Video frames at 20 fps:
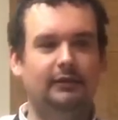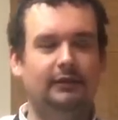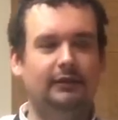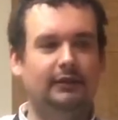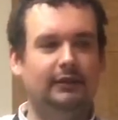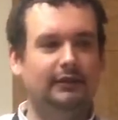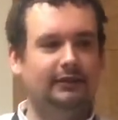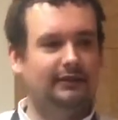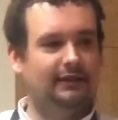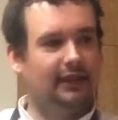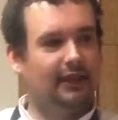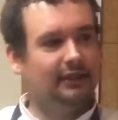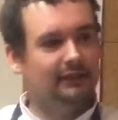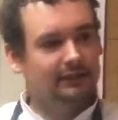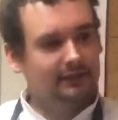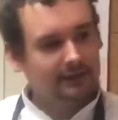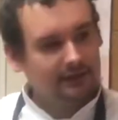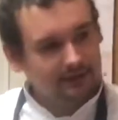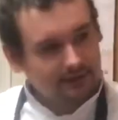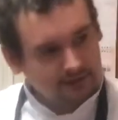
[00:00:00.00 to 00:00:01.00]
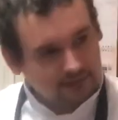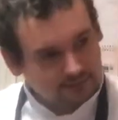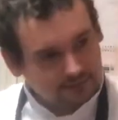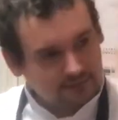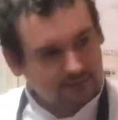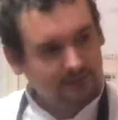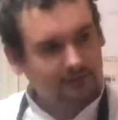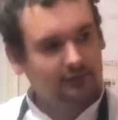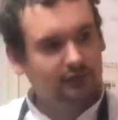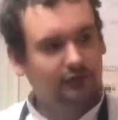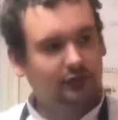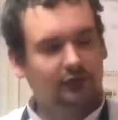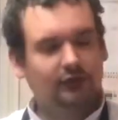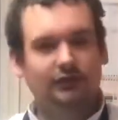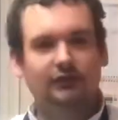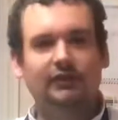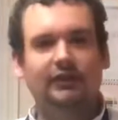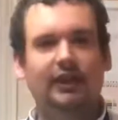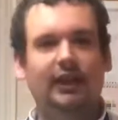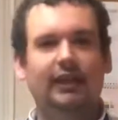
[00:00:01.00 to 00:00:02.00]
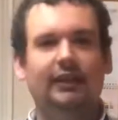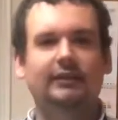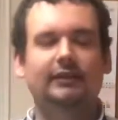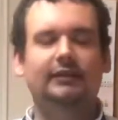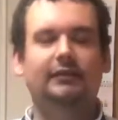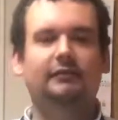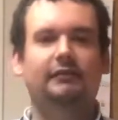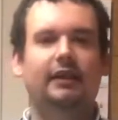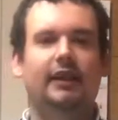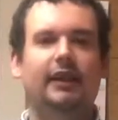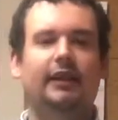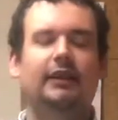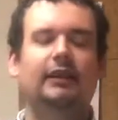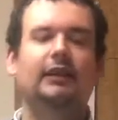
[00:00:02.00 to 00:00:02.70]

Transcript: he says, as it's just starting to rain.